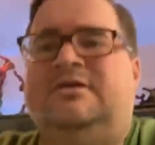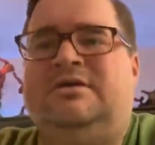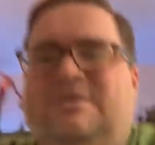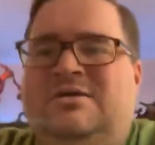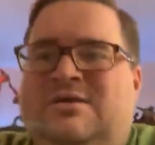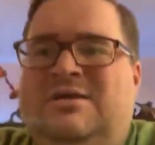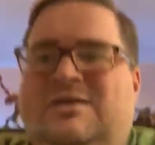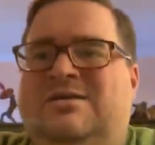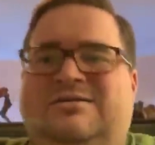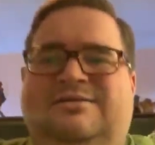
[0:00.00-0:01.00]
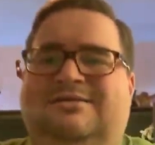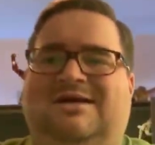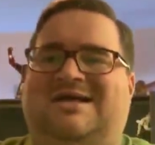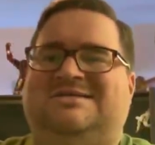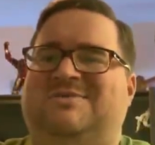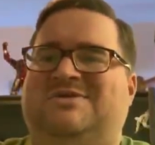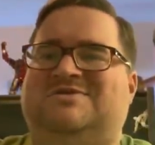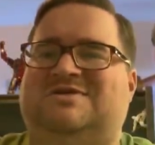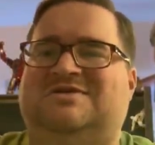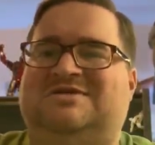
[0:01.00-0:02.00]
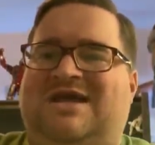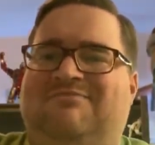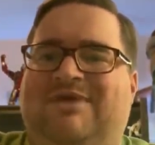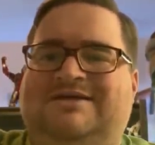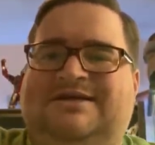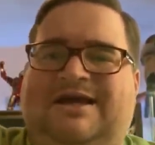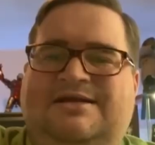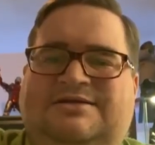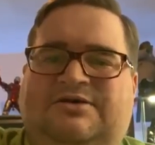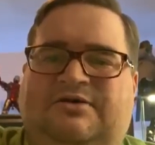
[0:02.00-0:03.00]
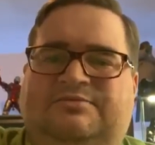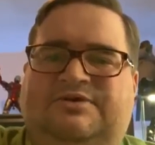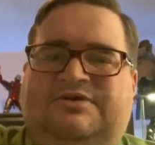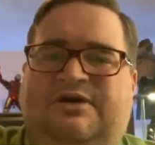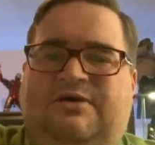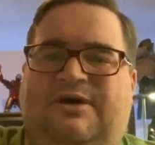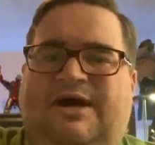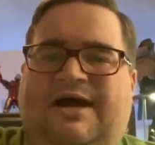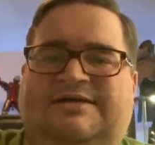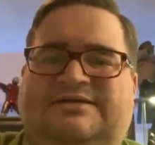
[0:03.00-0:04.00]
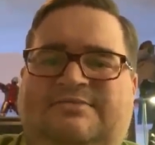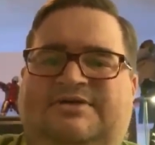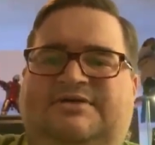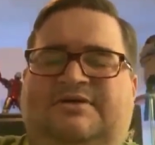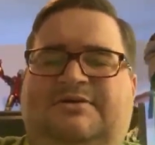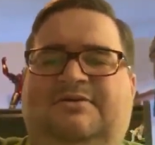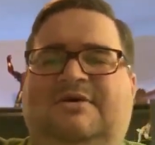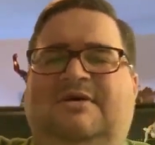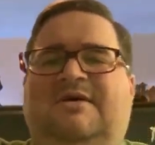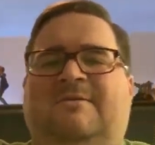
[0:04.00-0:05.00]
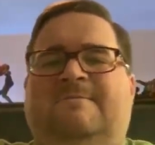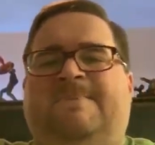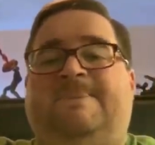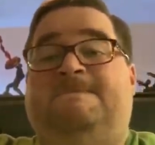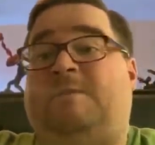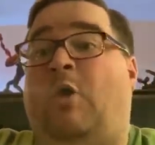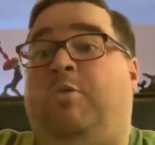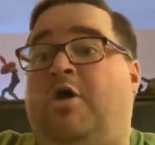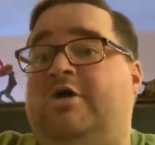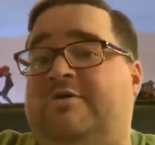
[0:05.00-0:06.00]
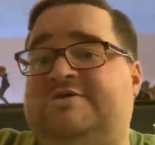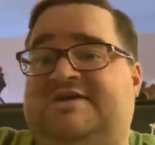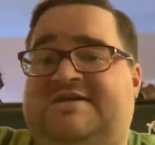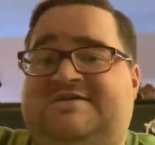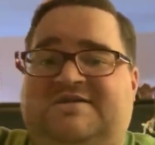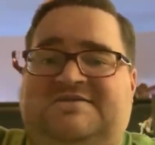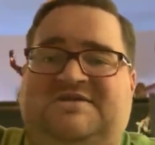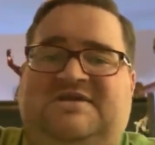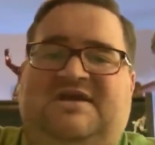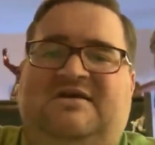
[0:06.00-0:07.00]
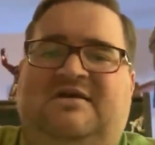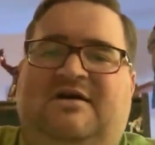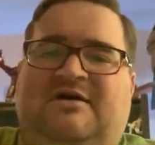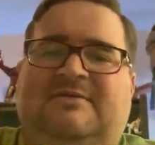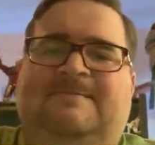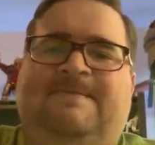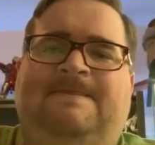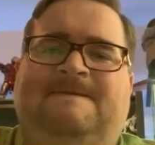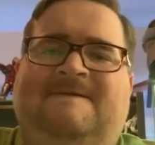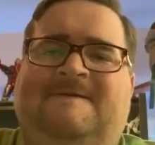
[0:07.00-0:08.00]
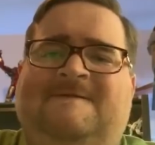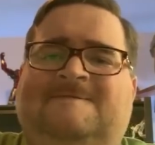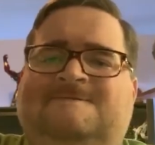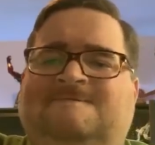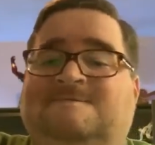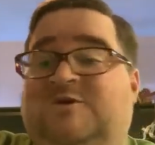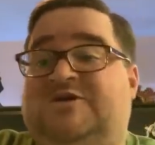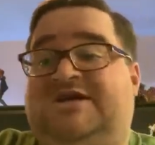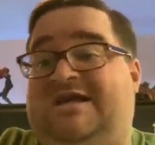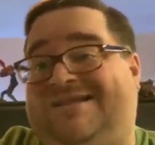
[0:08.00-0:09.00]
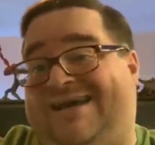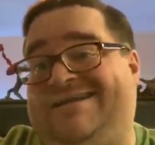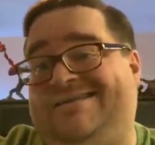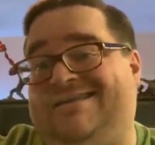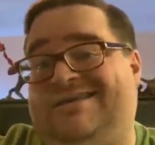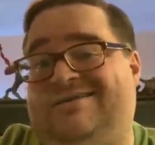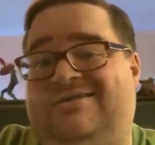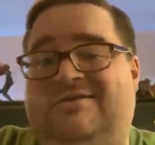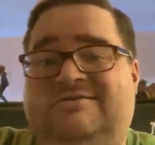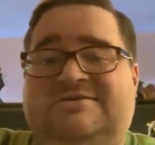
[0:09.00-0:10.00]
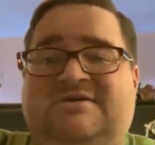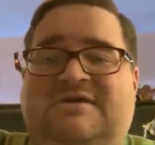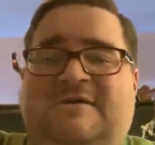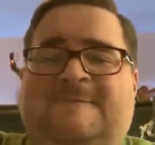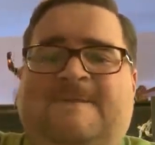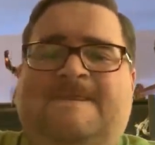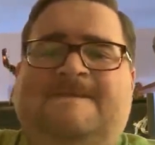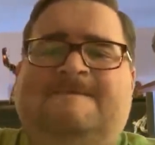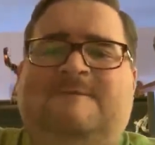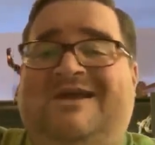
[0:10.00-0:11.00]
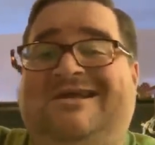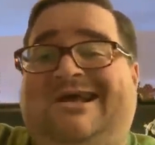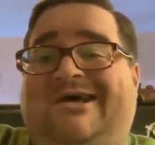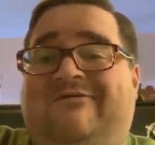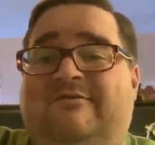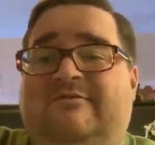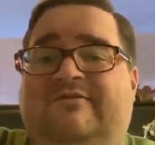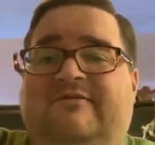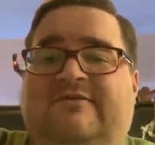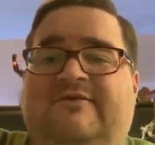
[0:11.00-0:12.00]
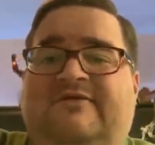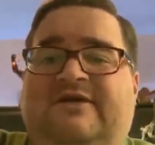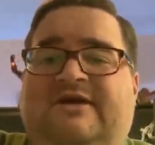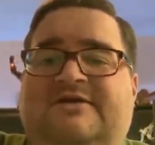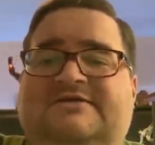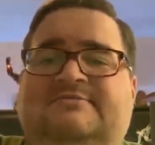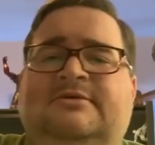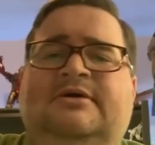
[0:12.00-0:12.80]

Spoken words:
It has to be using the same basic head sculpt, so it has to be soon. Oh, Parker was asking to see King Kong. Yeah. Well, did he like the King Kongs? He can have them if he needs them.